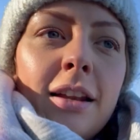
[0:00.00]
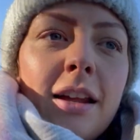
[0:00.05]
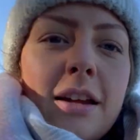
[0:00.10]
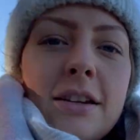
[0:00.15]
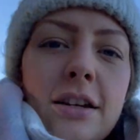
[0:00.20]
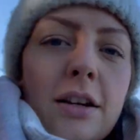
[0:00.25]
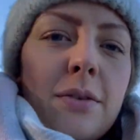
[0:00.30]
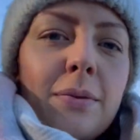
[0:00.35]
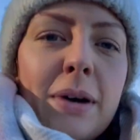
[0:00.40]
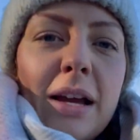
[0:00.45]
I don't
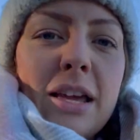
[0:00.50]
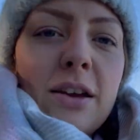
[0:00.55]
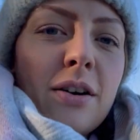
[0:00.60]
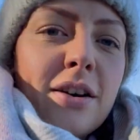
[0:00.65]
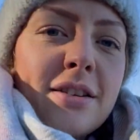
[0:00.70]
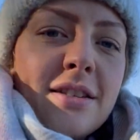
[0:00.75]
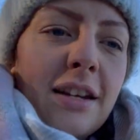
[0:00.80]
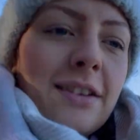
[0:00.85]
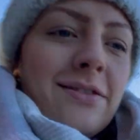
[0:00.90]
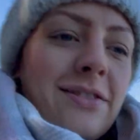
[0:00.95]
know where you guys
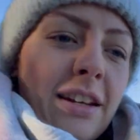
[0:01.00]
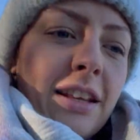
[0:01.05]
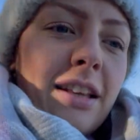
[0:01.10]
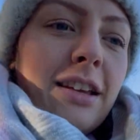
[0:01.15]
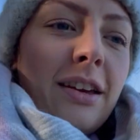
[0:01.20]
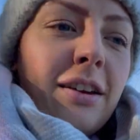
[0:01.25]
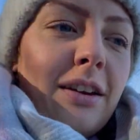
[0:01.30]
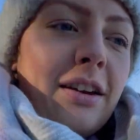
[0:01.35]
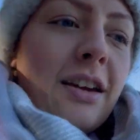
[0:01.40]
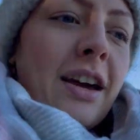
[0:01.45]
are living in
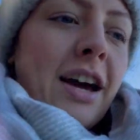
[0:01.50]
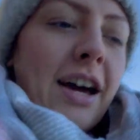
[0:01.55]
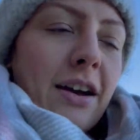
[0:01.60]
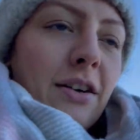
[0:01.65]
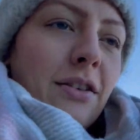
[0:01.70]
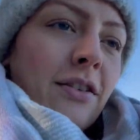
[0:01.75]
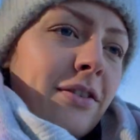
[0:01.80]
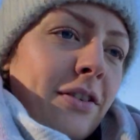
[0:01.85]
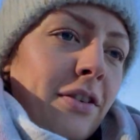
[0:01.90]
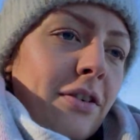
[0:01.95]
the UK or
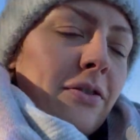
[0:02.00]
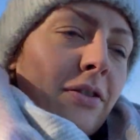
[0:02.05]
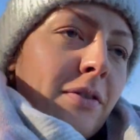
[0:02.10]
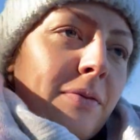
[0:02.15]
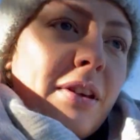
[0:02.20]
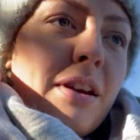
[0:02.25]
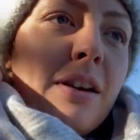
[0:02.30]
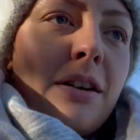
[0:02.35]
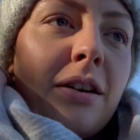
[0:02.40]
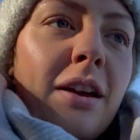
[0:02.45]
if you're from
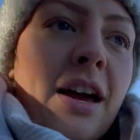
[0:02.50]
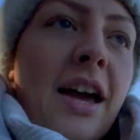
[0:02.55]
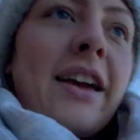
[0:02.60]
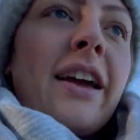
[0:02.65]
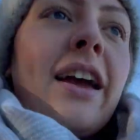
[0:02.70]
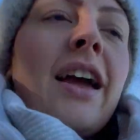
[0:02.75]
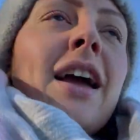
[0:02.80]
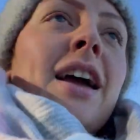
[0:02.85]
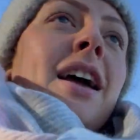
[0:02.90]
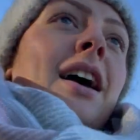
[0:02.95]
the UK.
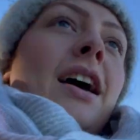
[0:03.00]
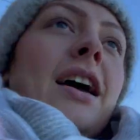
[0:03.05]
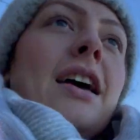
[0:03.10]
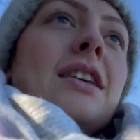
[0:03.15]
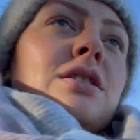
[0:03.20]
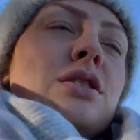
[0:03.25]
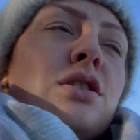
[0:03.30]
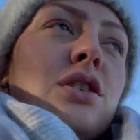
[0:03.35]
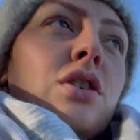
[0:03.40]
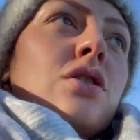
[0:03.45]

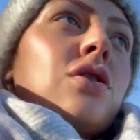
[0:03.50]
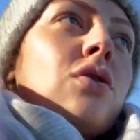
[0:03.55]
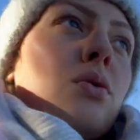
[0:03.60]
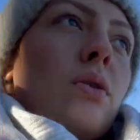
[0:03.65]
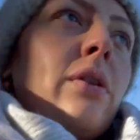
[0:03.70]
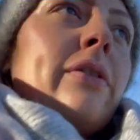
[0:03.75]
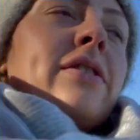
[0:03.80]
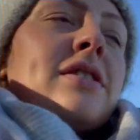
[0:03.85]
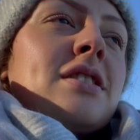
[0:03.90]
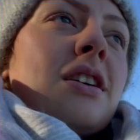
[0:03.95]
It's just all
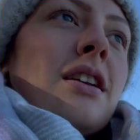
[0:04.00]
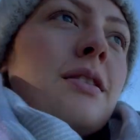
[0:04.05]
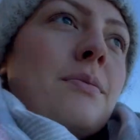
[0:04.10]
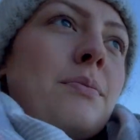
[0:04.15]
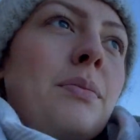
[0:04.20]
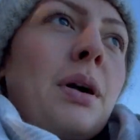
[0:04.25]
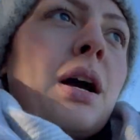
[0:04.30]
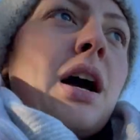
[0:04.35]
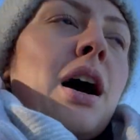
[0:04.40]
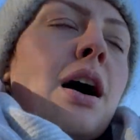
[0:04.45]
of a sudden
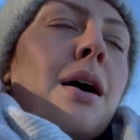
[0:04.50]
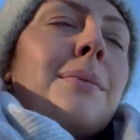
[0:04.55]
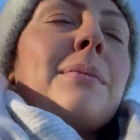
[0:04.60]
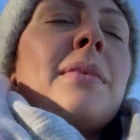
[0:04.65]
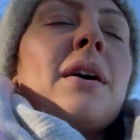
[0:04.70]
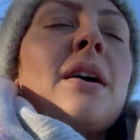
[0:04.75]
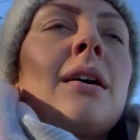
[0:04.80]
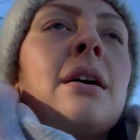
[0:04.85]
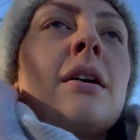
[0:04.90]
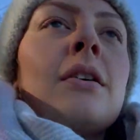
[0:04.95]
become
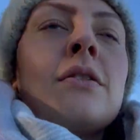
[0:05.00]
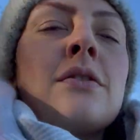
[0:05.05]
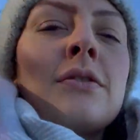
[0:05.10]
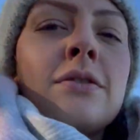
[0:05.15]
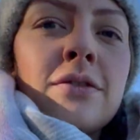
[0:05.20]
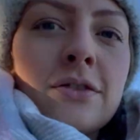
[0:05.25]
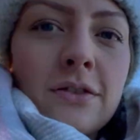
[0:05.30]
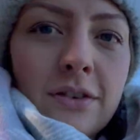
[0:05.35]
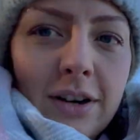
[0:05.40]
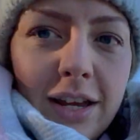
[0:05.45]

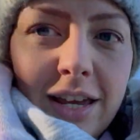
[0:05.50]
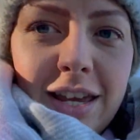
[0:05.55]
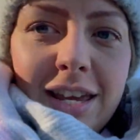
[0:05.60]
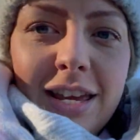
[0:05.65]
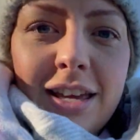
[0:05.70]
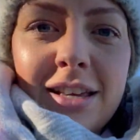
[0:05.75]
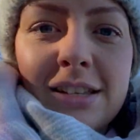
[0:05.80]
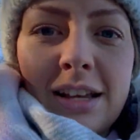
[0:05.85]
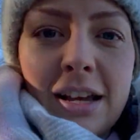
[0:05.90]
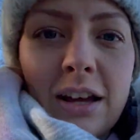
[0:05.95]

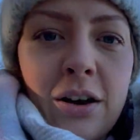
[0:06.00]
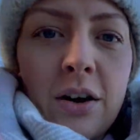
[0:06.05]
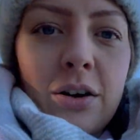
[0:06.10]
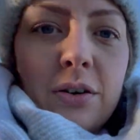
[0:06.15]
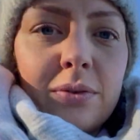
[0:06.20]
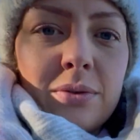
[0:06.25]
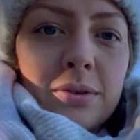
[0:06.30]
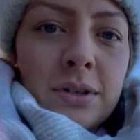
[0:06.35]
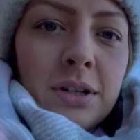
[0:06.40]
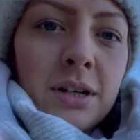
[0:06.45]
freezing
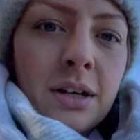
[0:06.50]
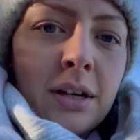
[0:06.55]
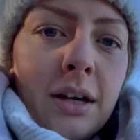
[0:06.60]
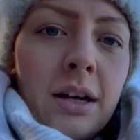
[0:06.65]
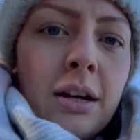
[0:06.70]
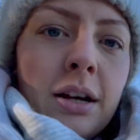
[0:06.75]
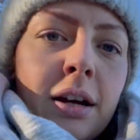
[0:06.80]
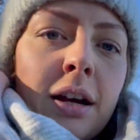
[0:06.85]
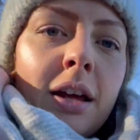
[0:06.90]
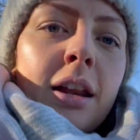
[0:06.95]
cold.
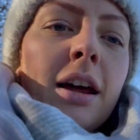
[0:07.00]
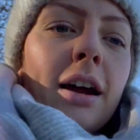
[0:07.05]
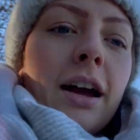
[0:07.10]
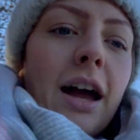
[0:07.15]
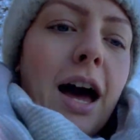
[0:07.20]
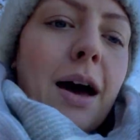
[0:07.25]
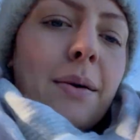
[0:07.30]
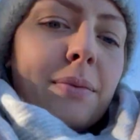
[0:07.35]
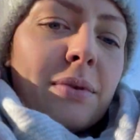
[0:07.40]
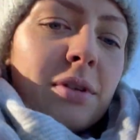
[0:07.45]
Like
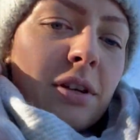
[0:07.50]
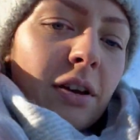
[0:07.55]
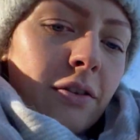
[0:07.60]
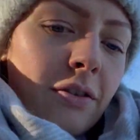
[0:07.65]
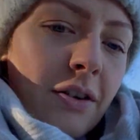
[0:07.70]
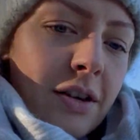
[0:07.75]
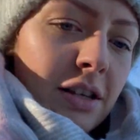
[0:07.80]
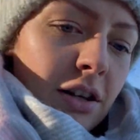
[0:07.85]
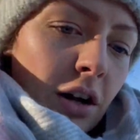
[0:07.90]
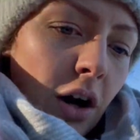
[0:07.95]
absolutely freezing.